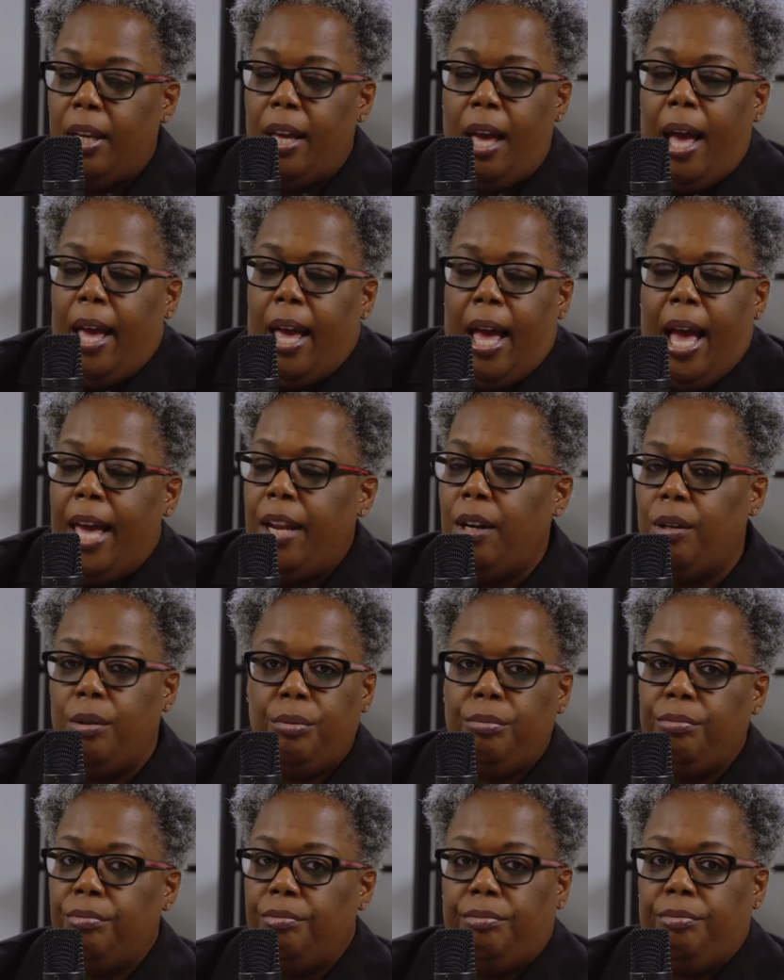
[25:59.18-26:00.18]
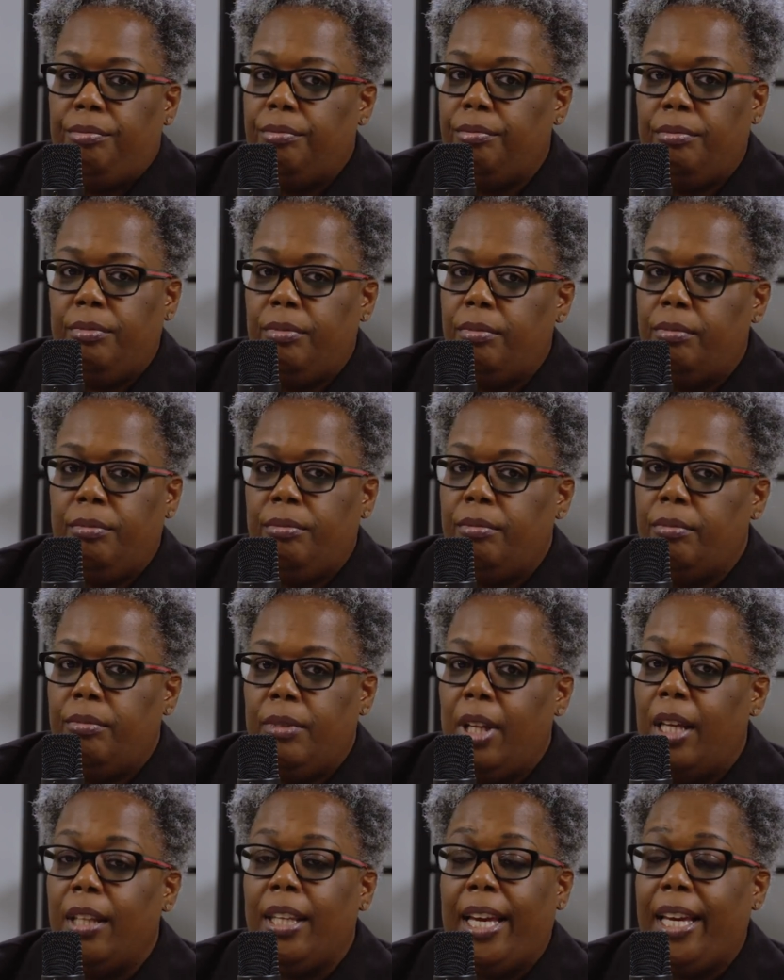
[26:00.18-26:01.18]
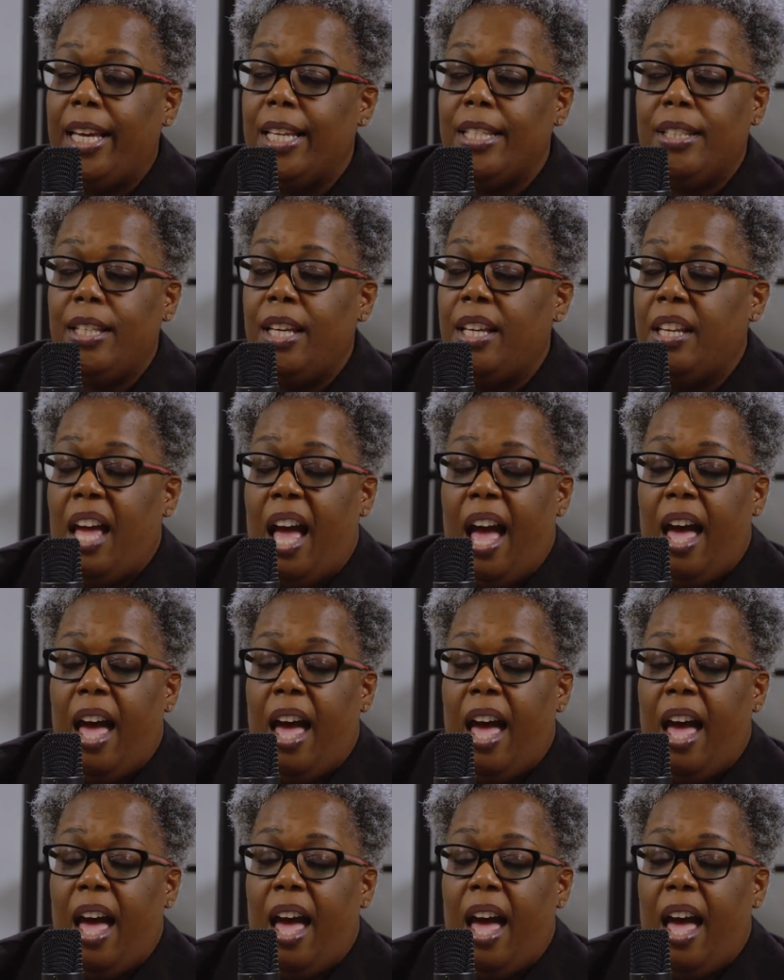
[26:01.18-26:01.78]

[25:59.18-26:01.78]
I don't, like I said,